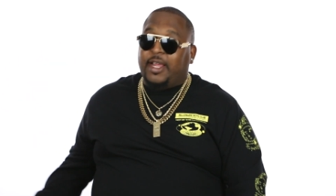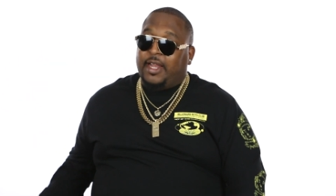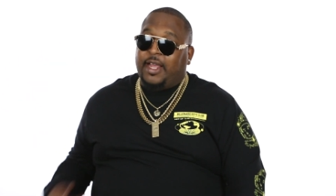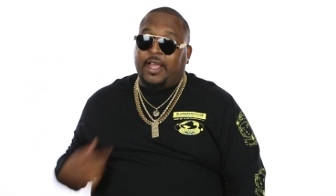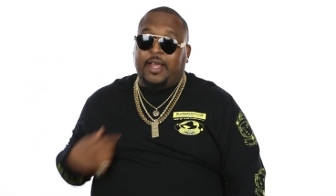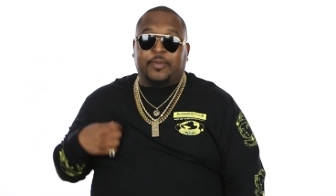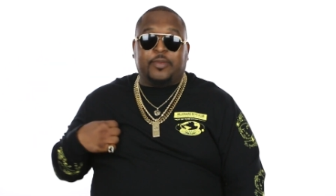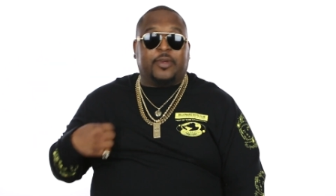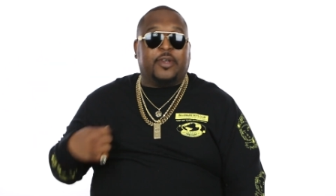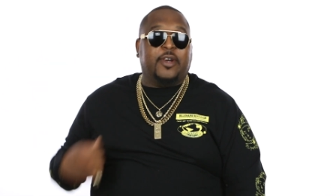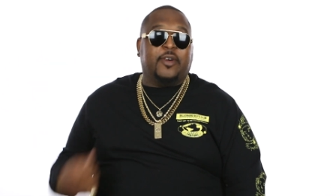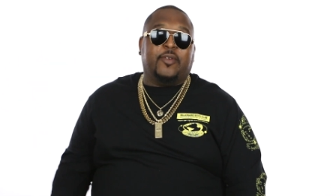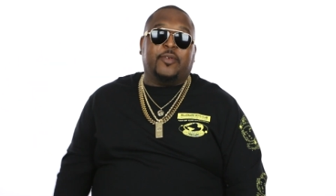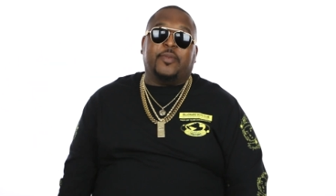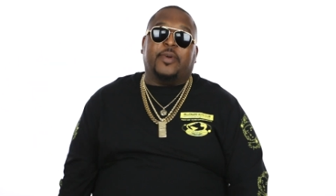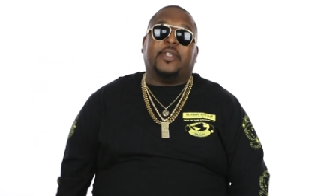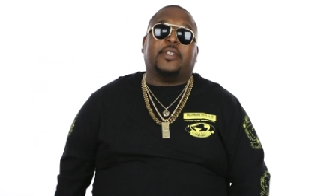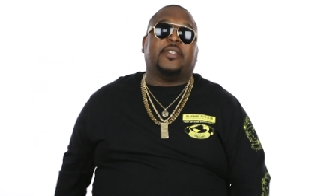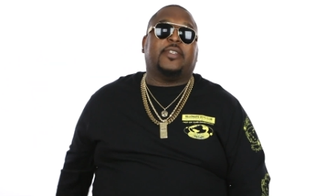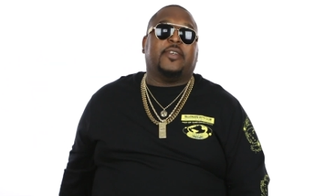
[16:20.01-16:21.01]
Like I'm good with
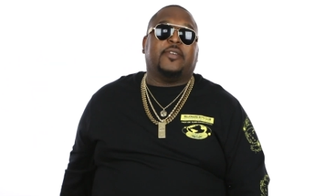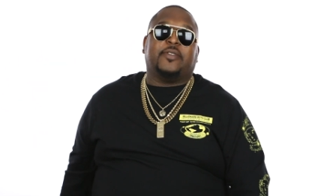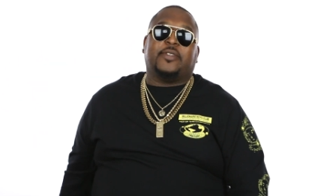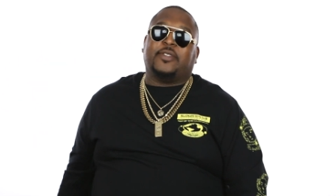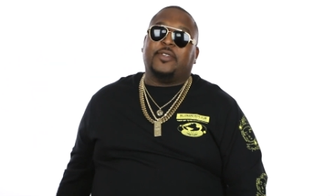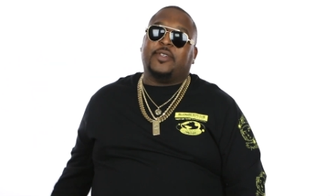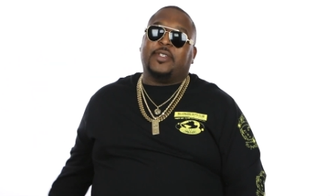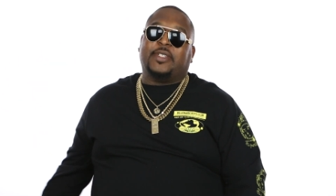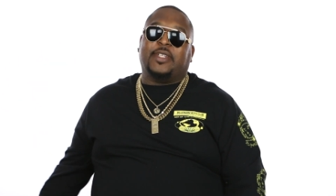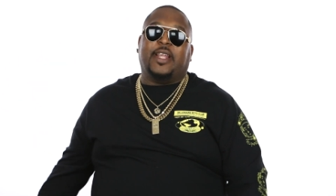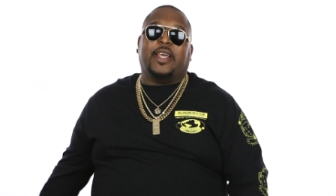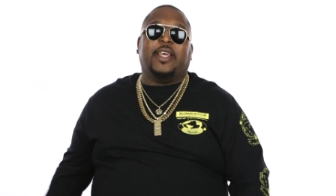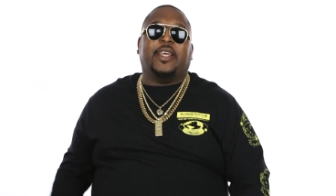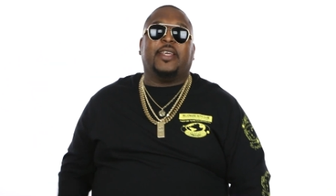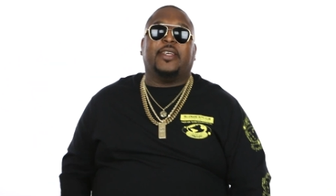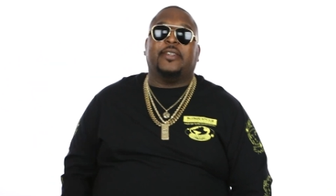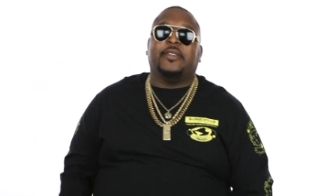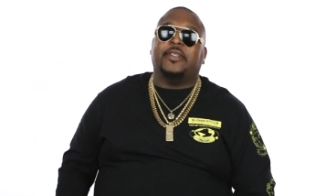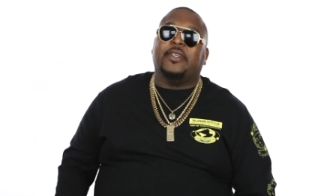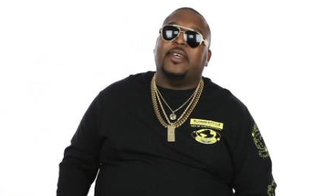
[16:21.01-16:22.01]
myself, so it's
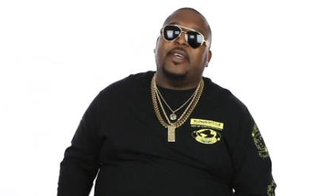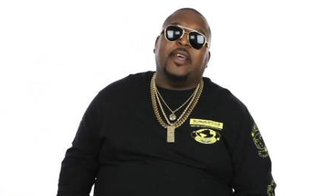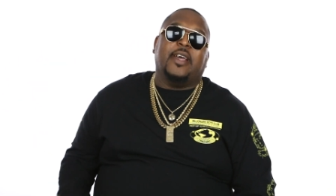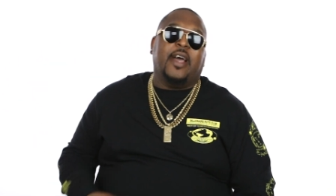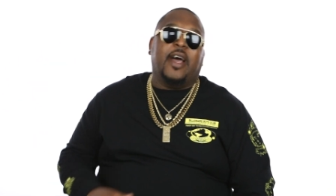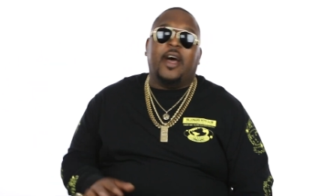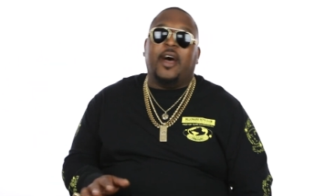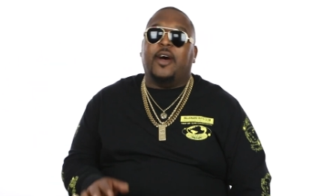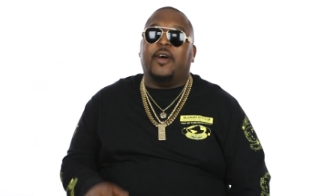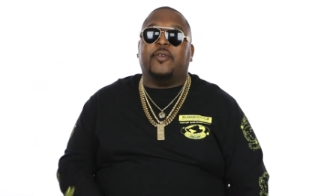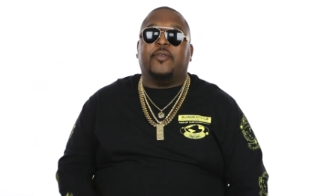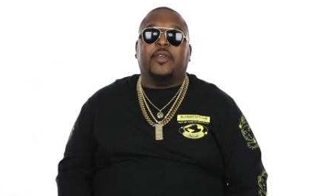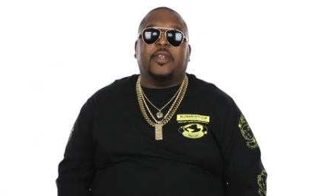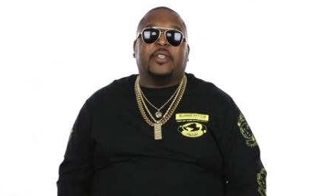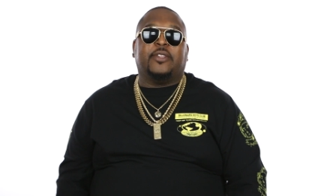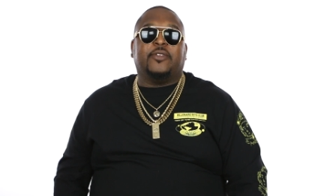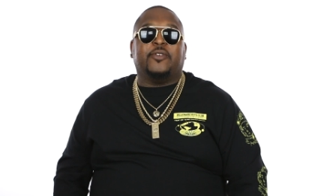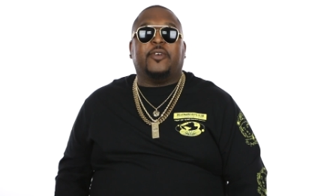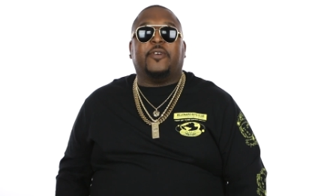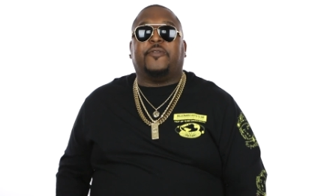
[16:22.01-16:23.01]
like I don't really
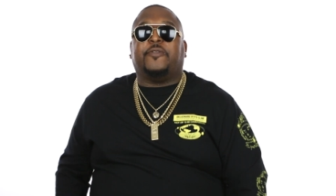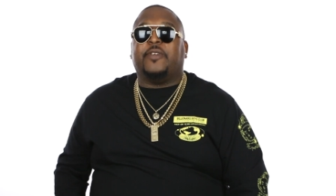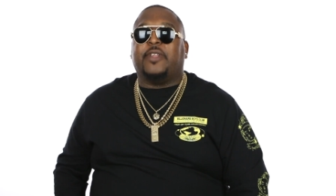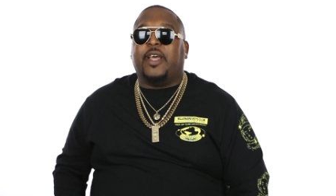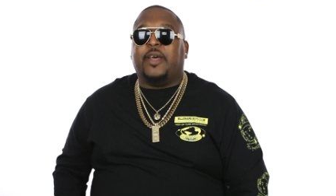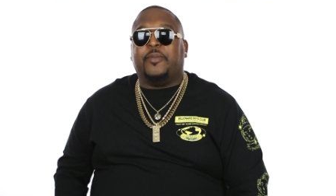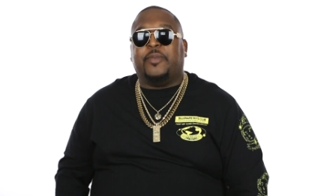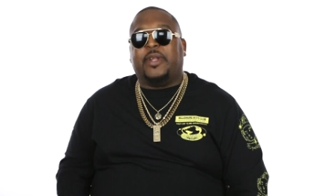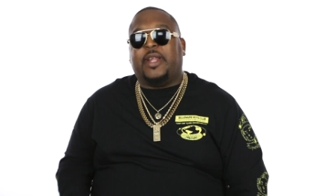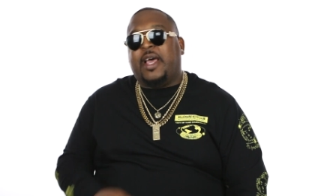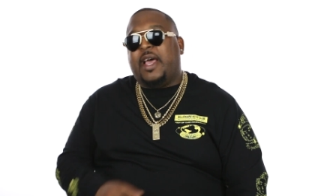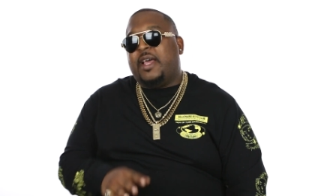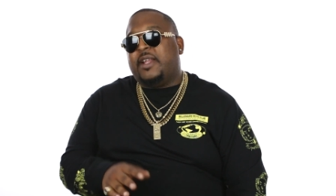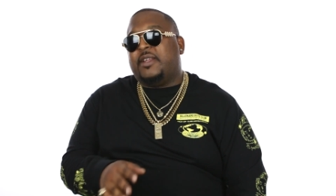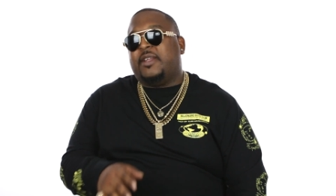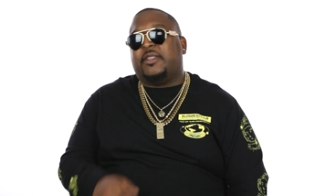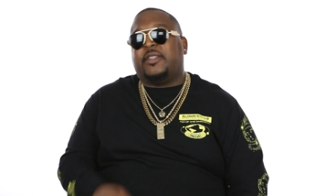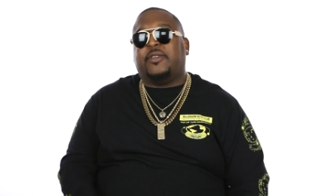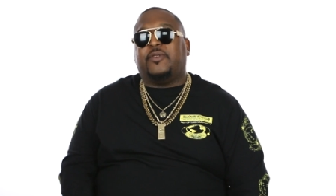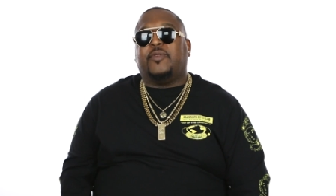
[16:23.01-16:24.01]
do it for that. But I had
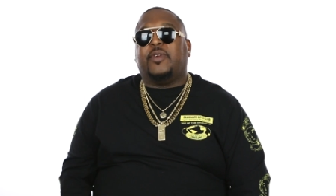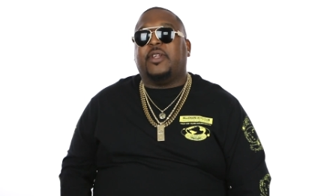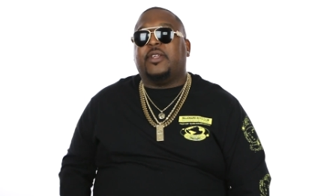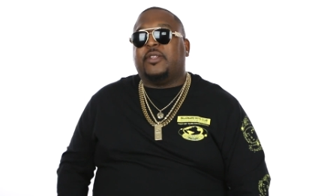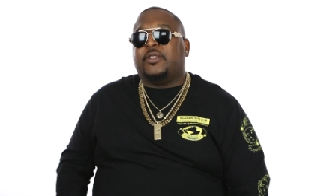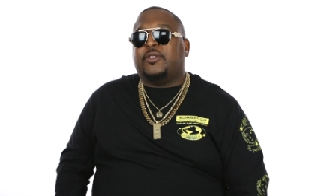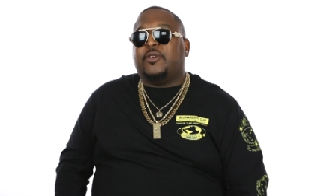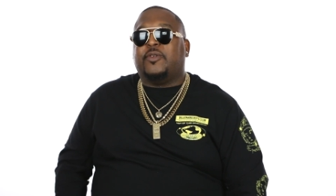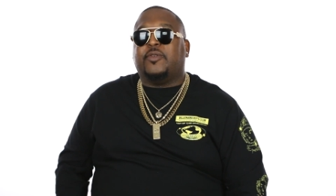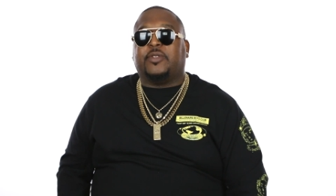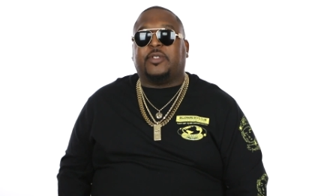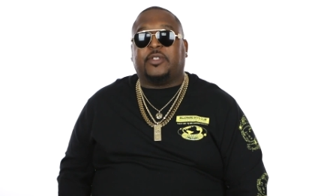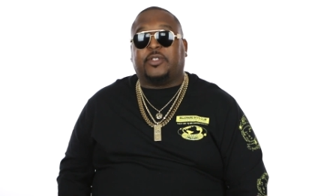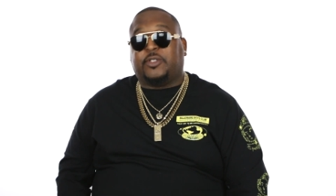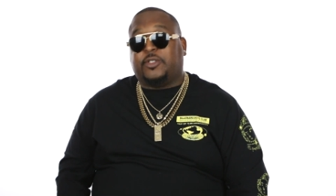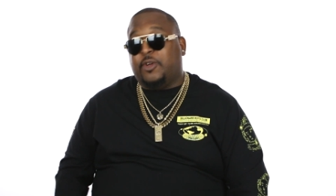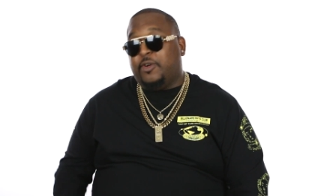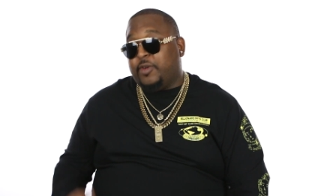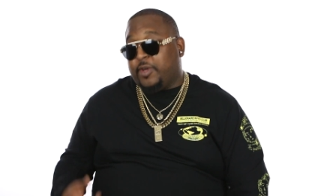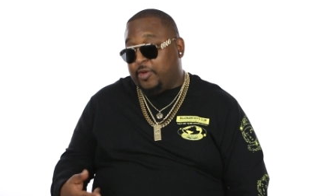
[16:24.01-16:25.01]
nothing really to do with the
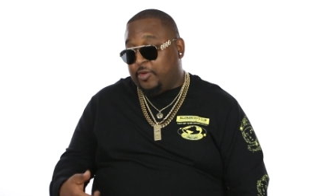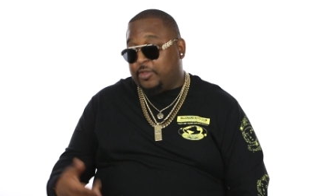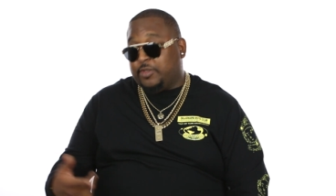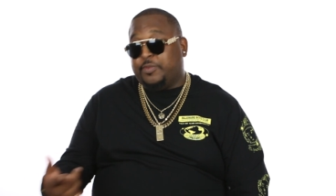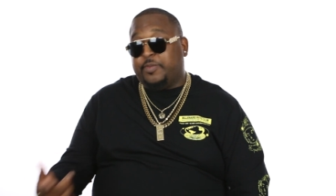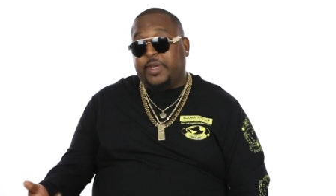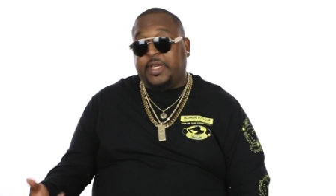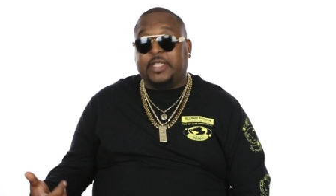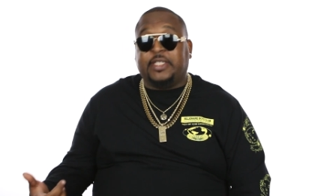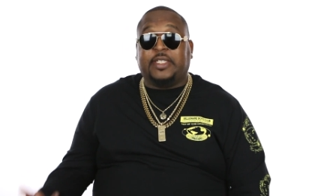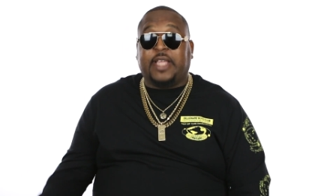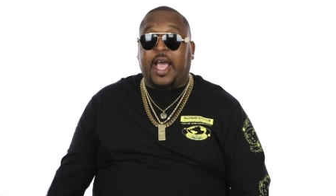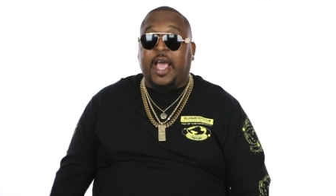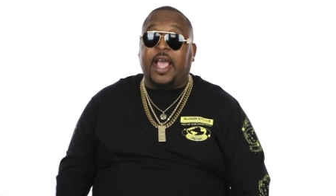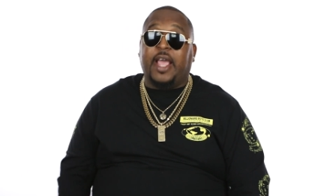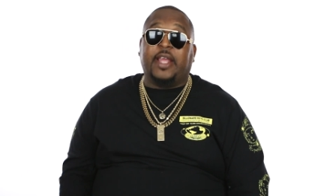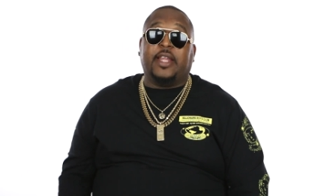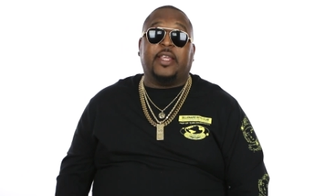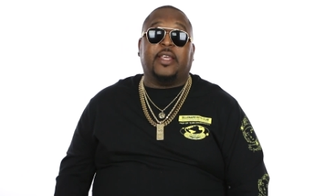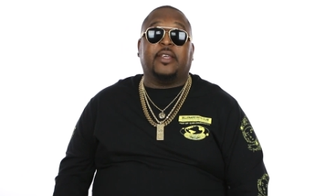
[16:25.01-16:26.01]
stroke. It was me
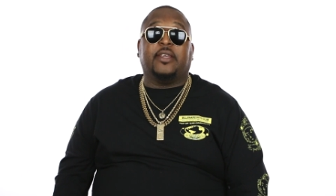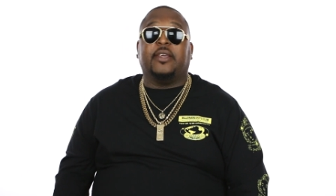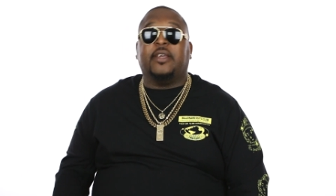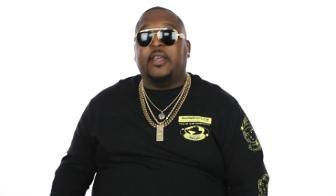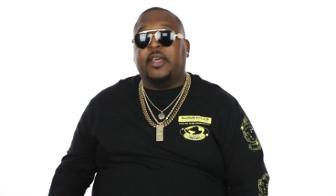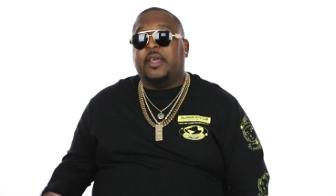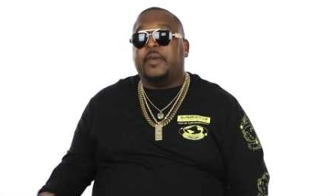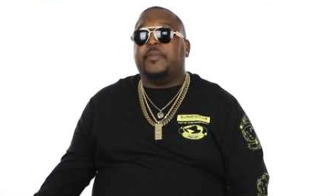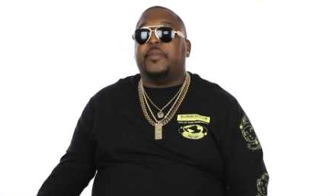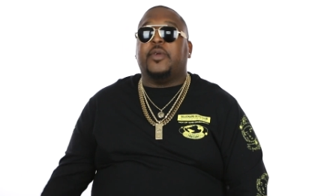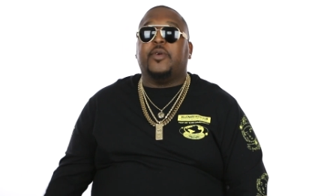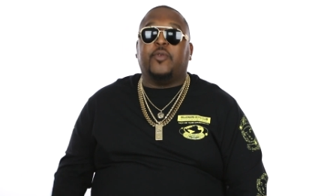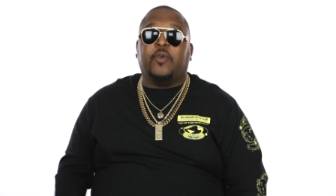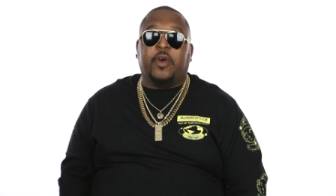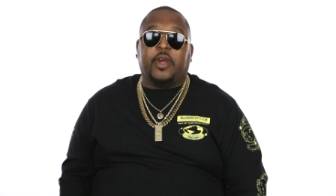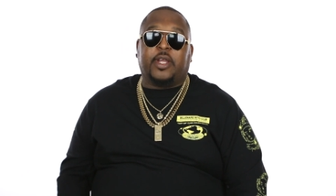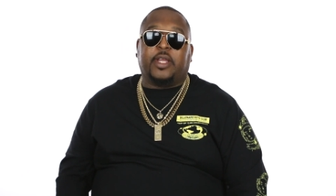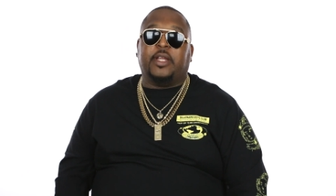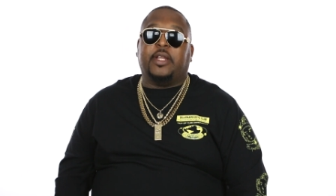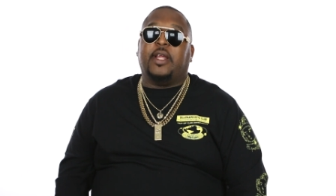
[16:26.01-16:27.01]
dieting, me
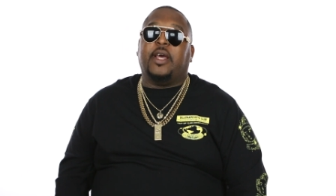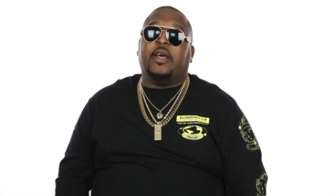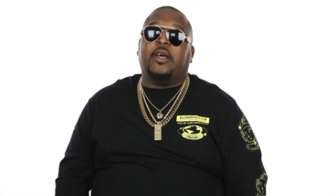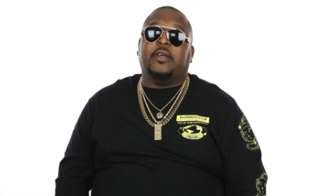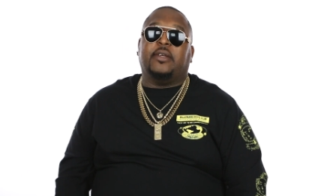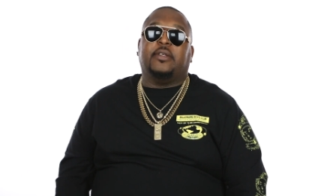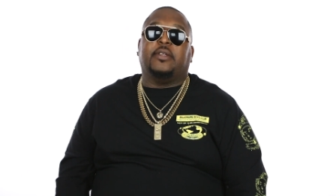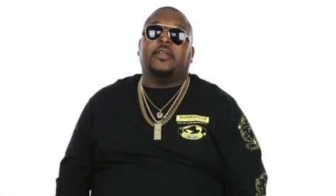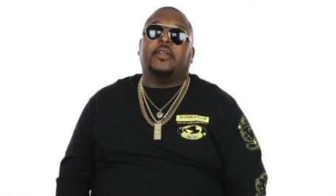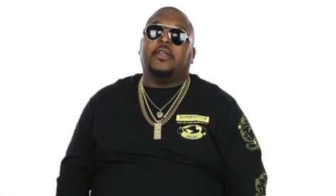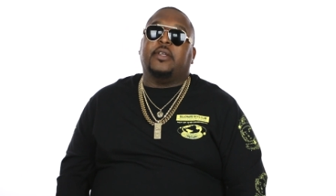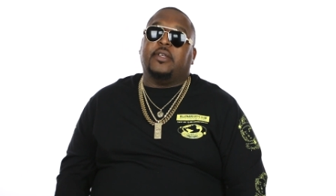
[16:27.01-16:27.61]
working out,